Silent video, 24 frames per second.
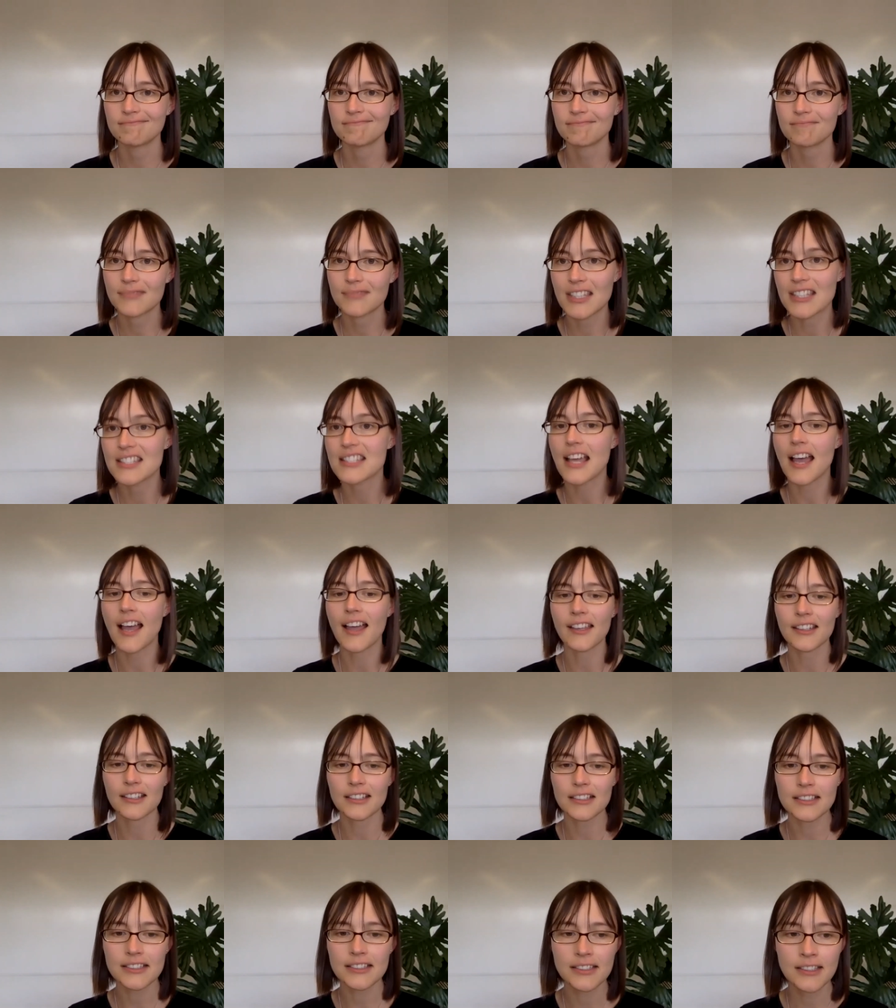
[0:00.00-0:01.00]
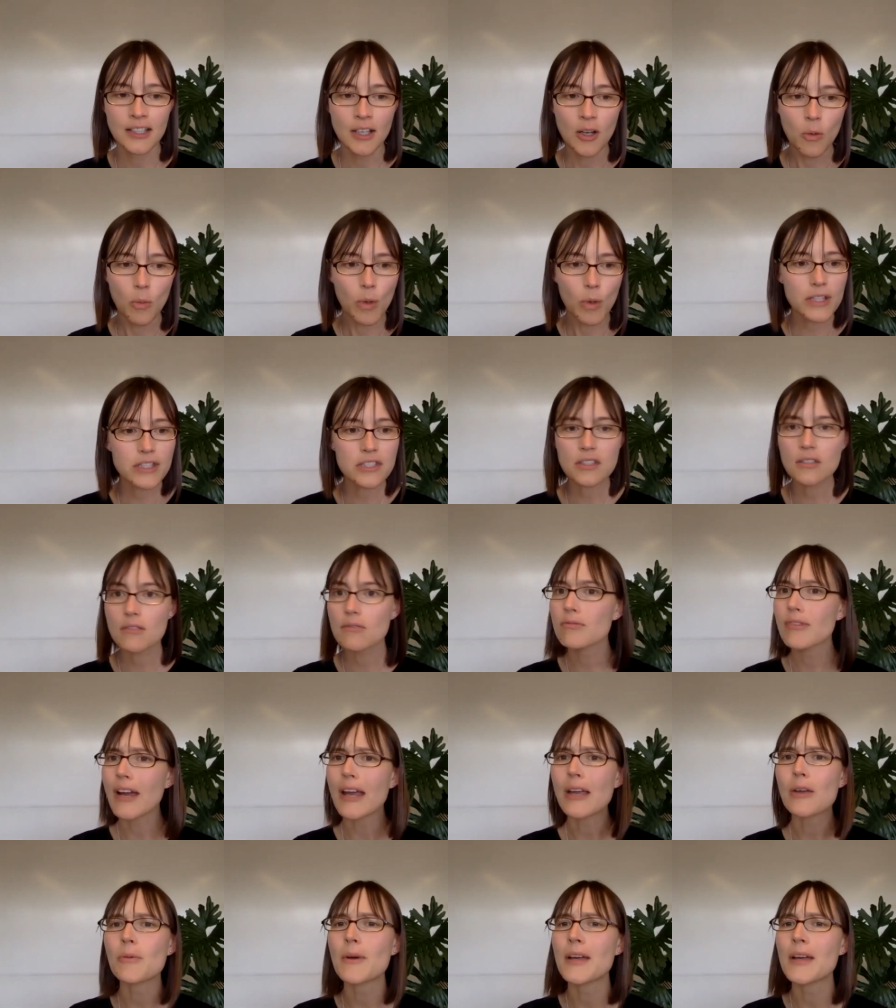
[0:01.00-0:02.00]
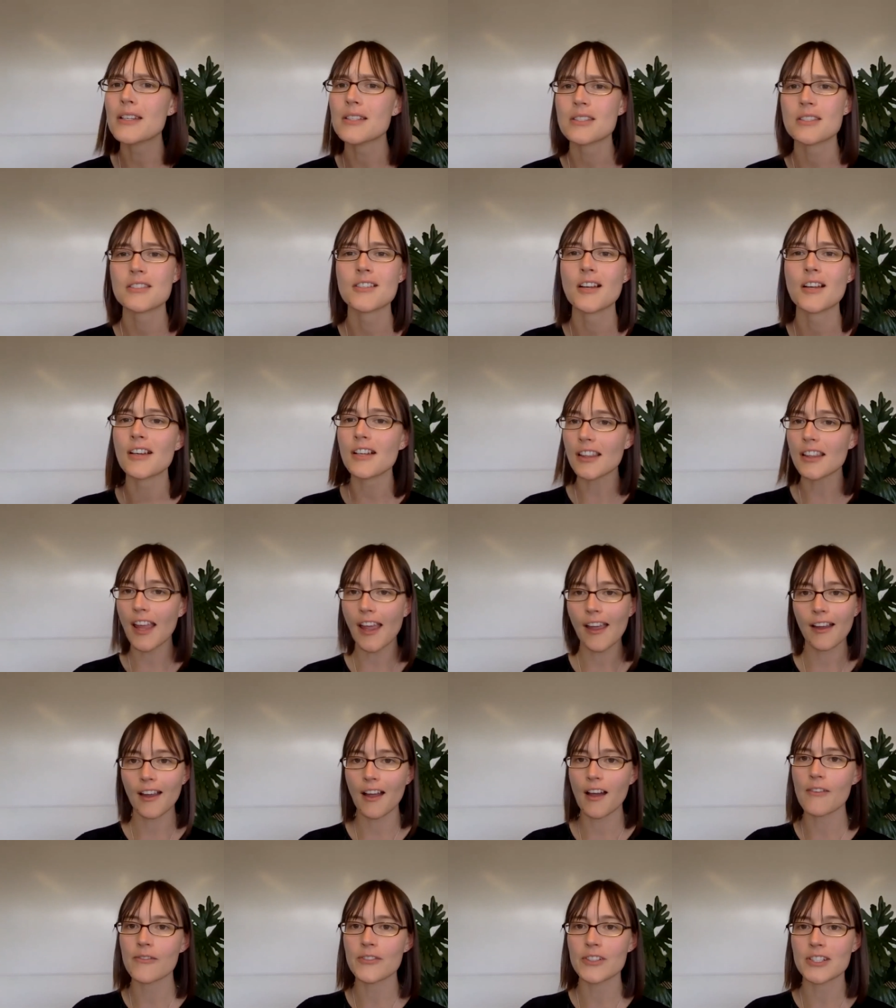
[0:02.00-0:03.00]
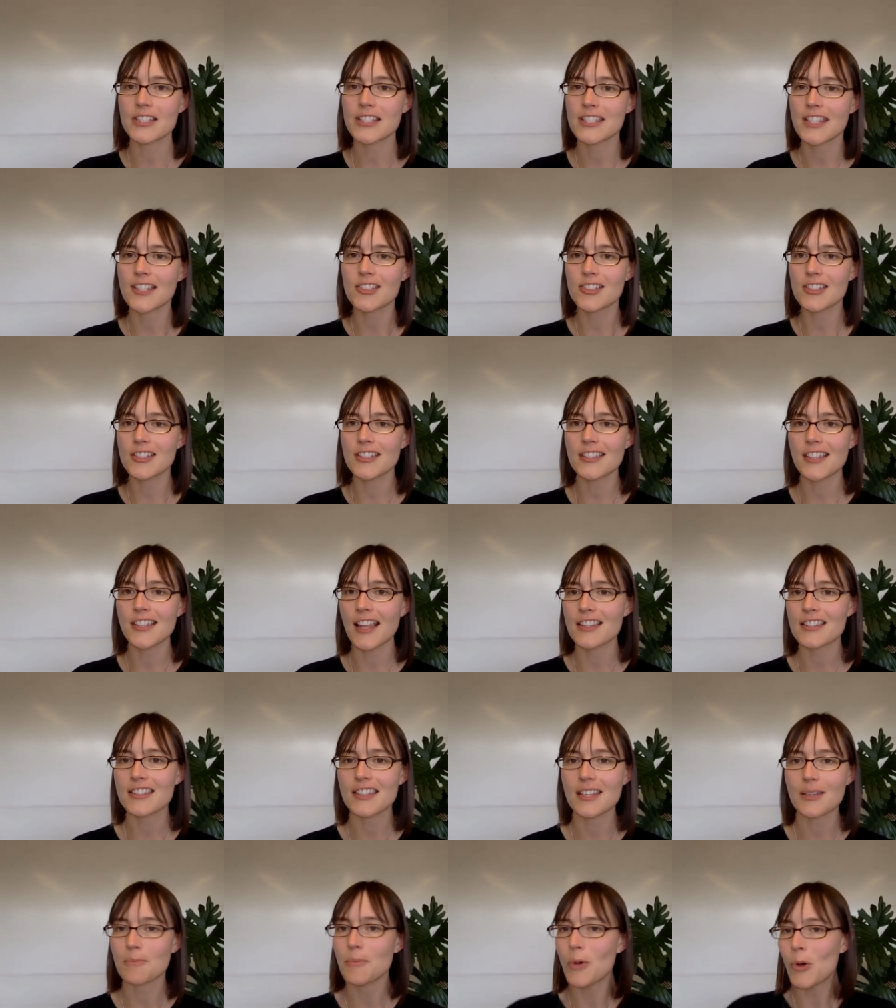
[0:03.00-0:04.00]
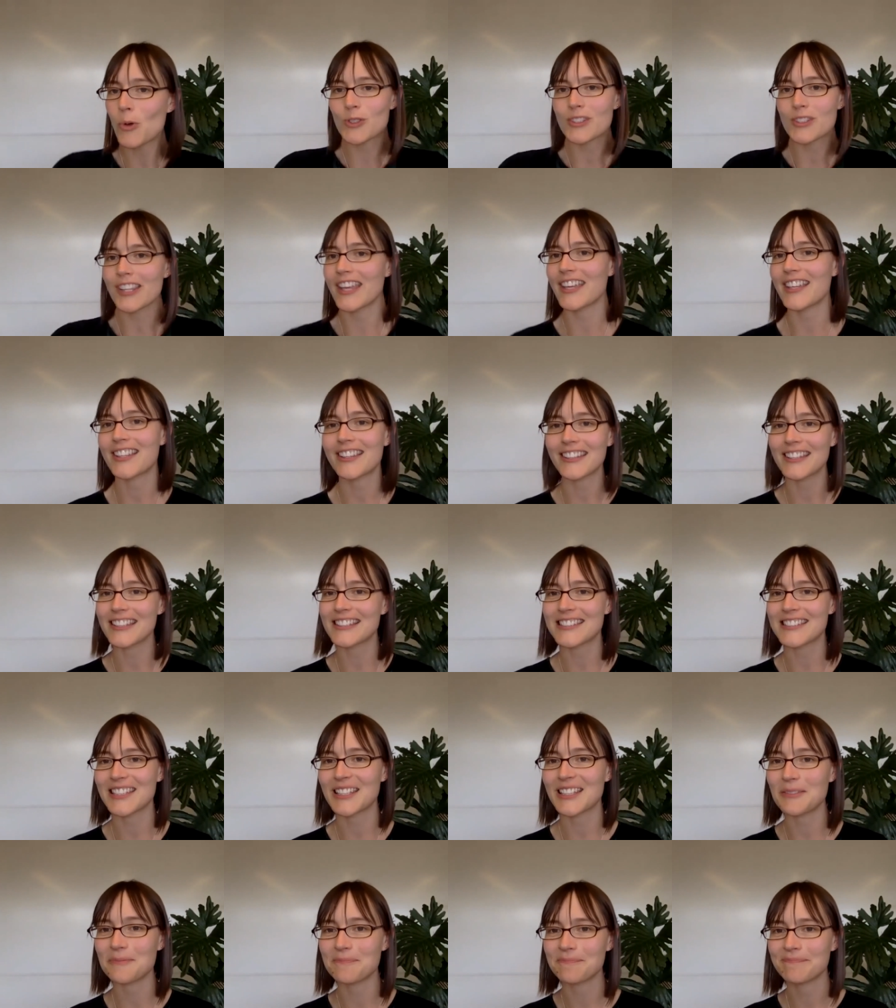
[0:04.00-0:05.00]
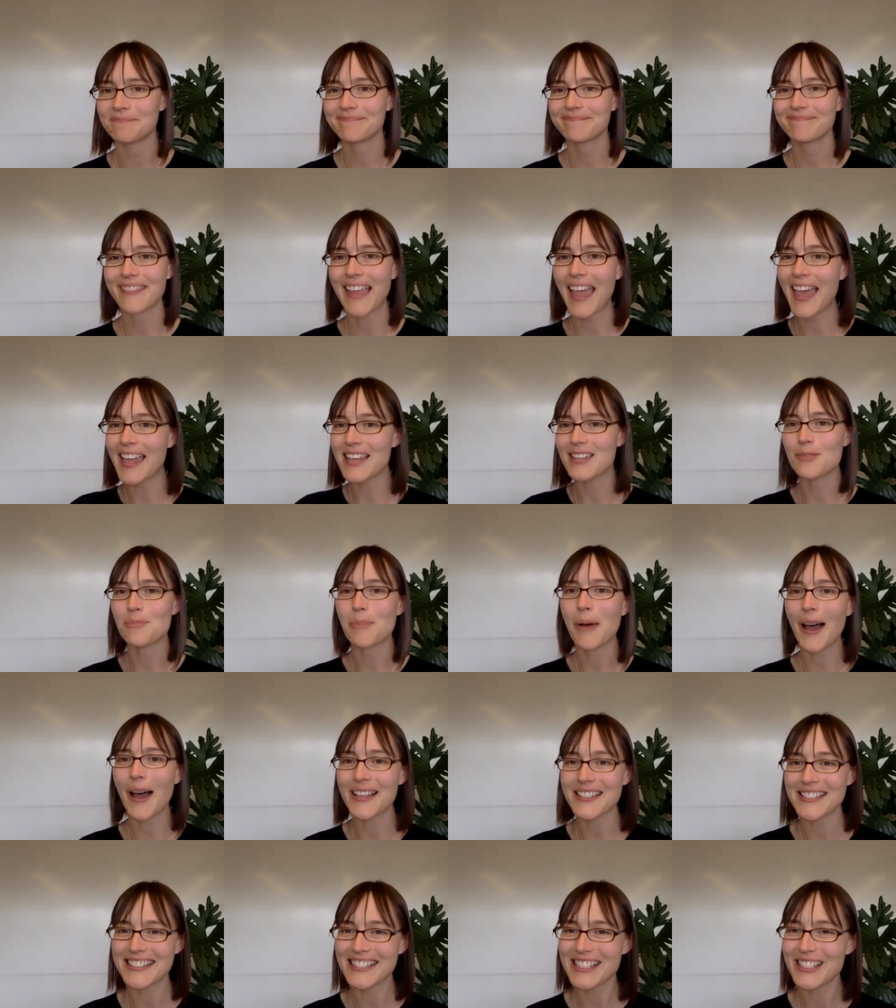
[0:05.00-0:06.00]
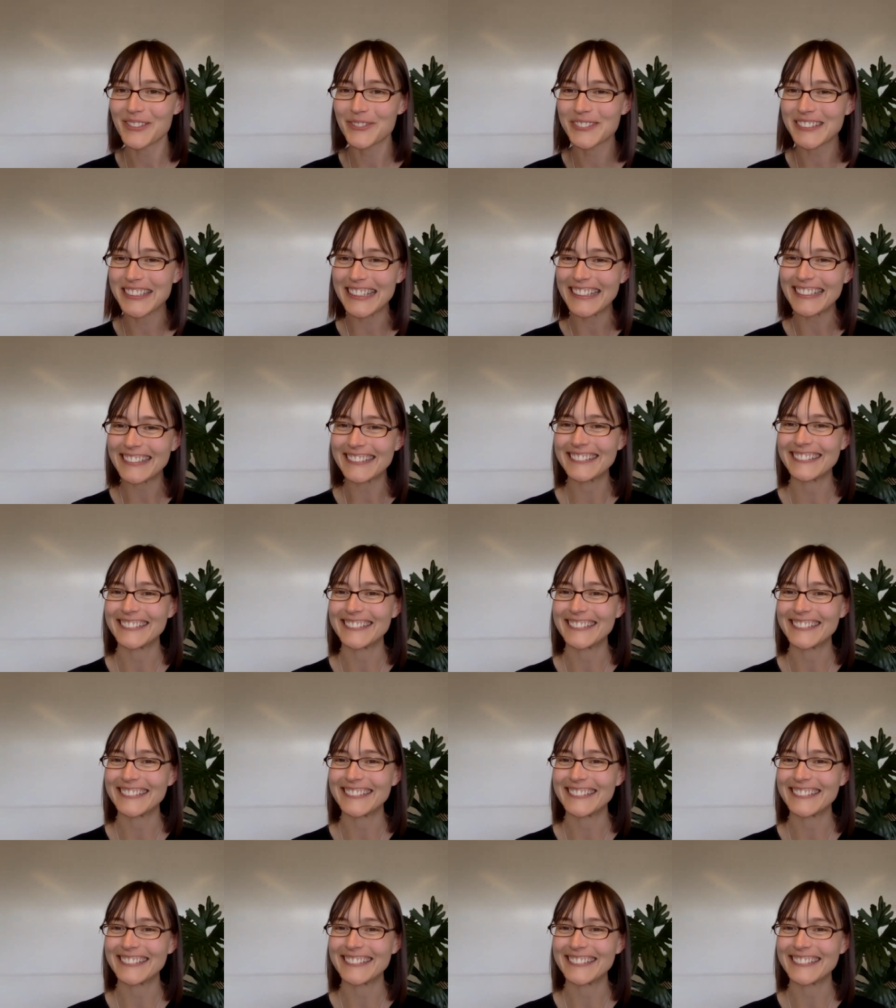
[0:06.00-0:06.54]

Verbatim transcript: desire. What's the right way to start that conversation that's like most likely to end positively?